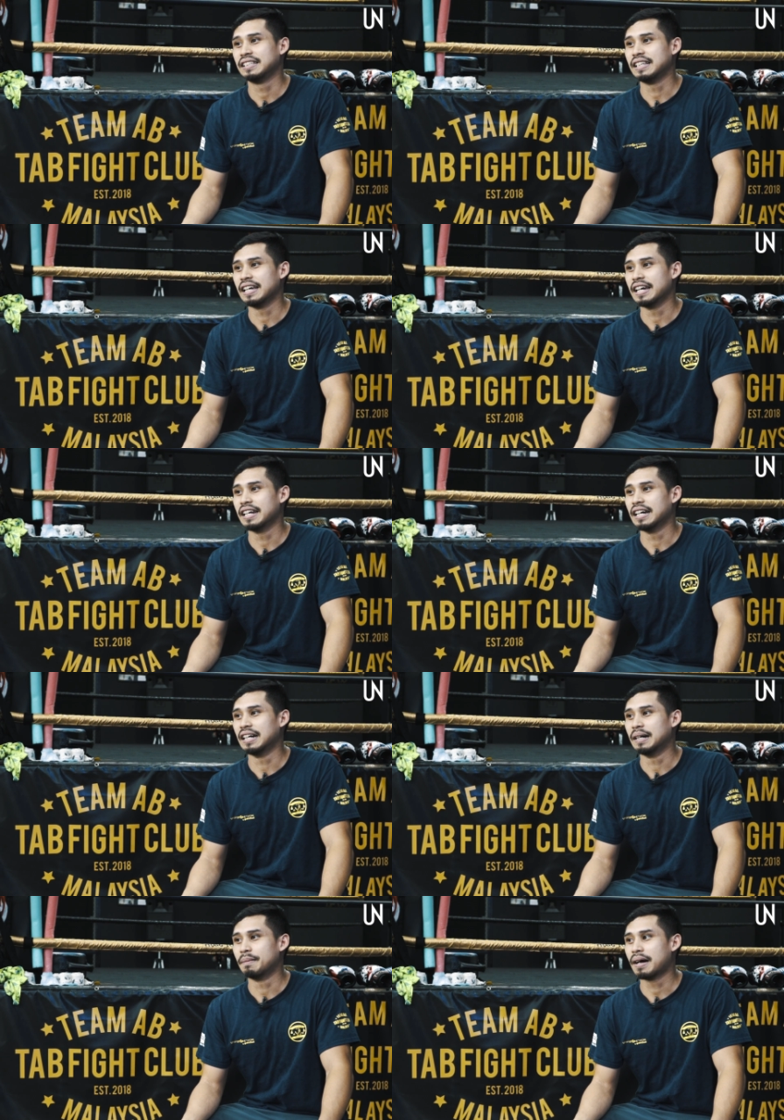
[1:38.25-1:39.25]
That
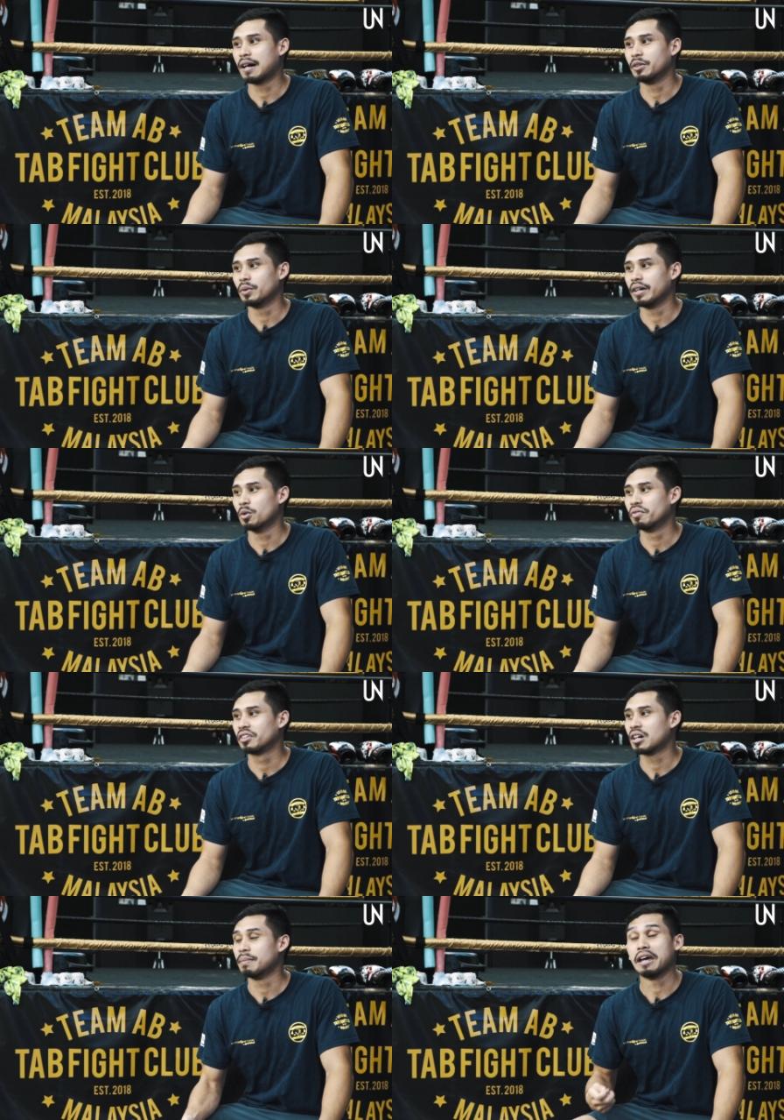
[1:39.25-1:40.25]
how do I
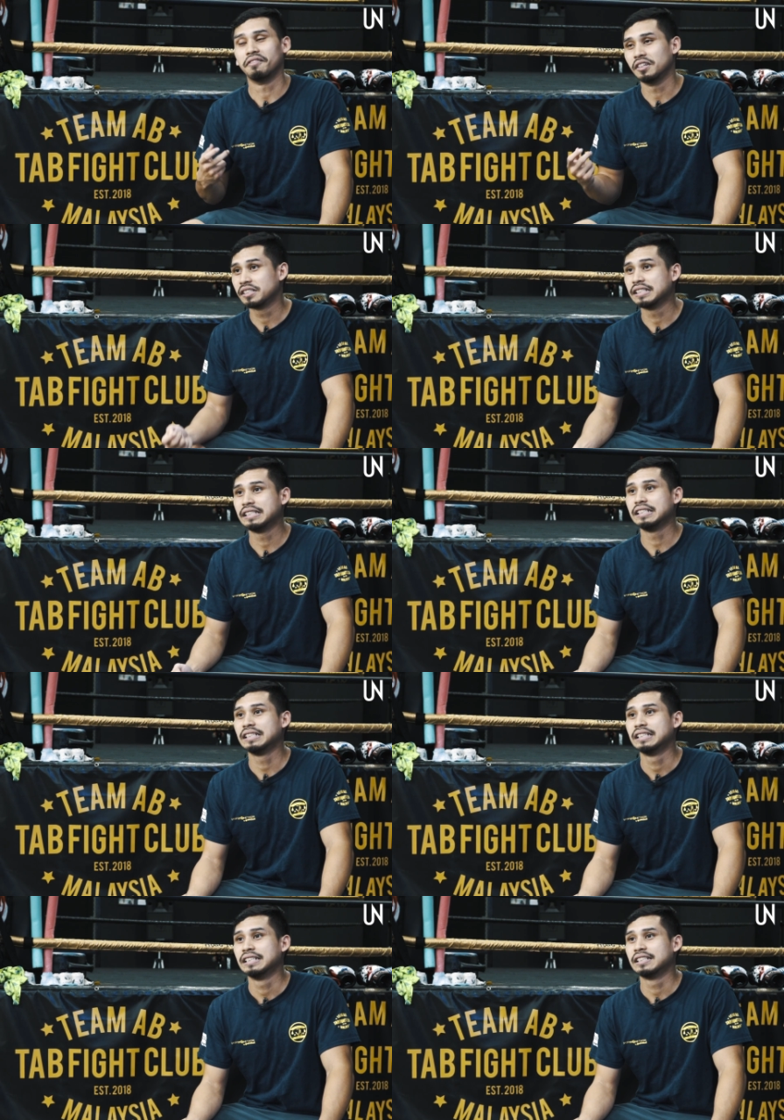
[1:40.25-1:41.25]
overcome adversity?
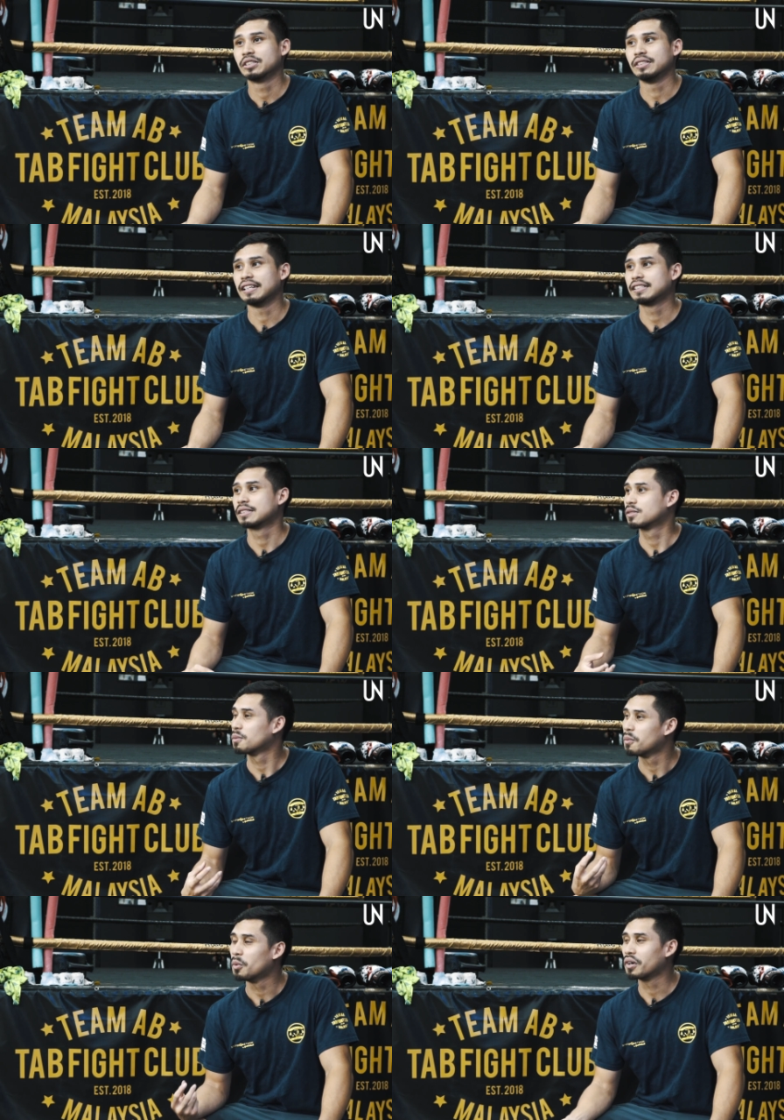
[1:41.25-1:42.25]
So that's
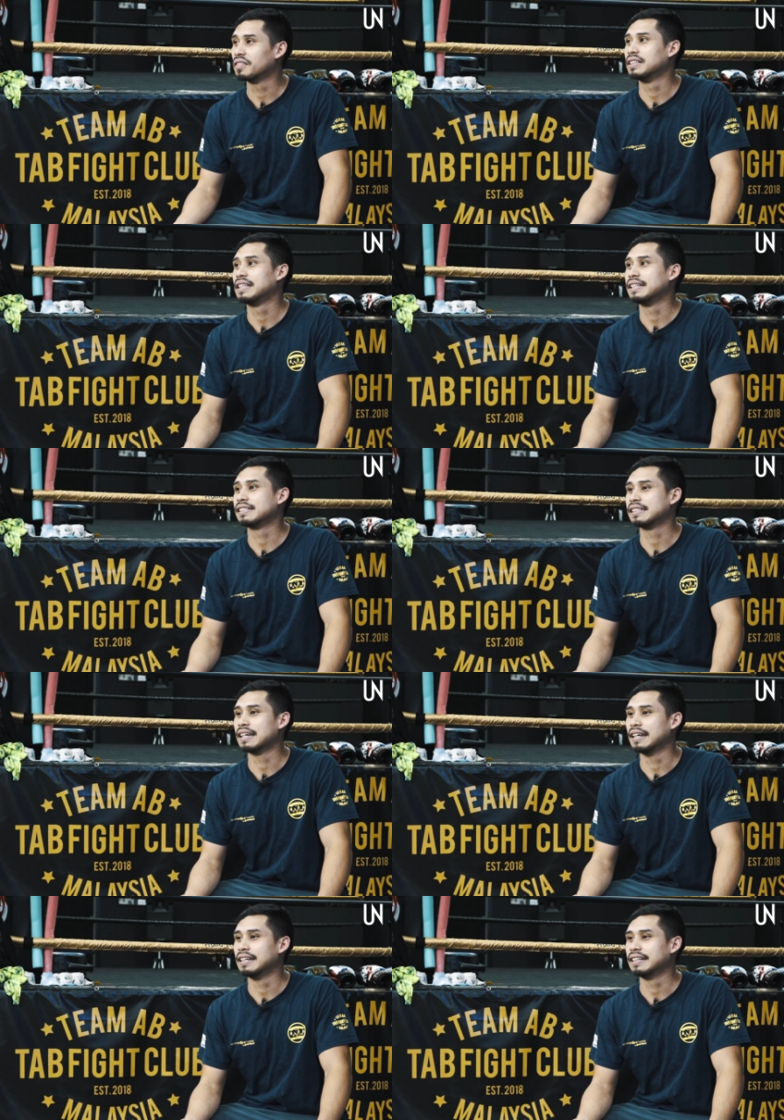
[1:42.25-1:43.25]
one of the things
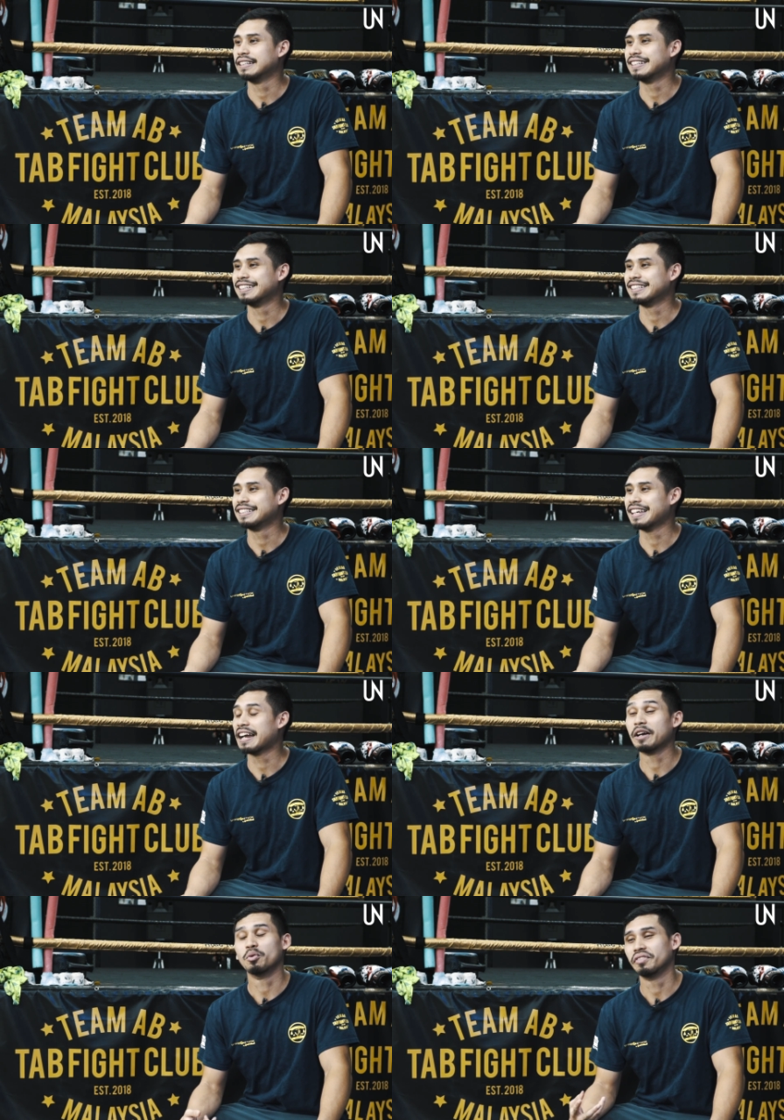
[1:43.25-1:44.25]
that
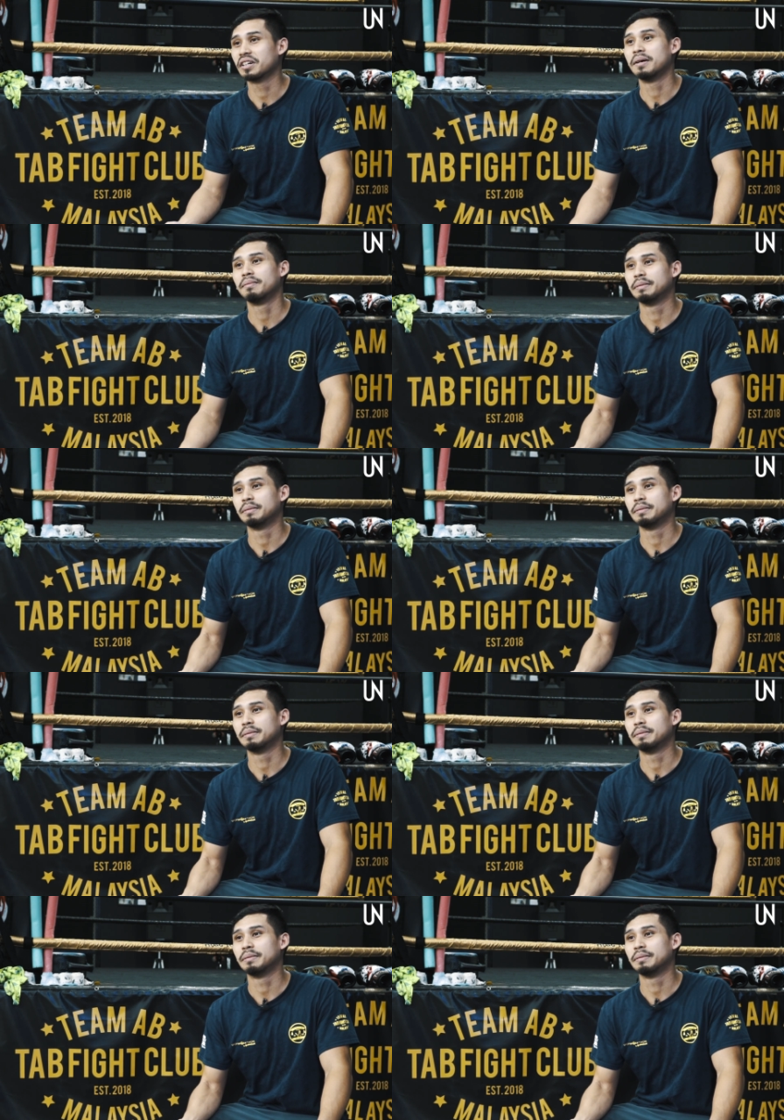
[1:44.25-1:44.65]
I overcome.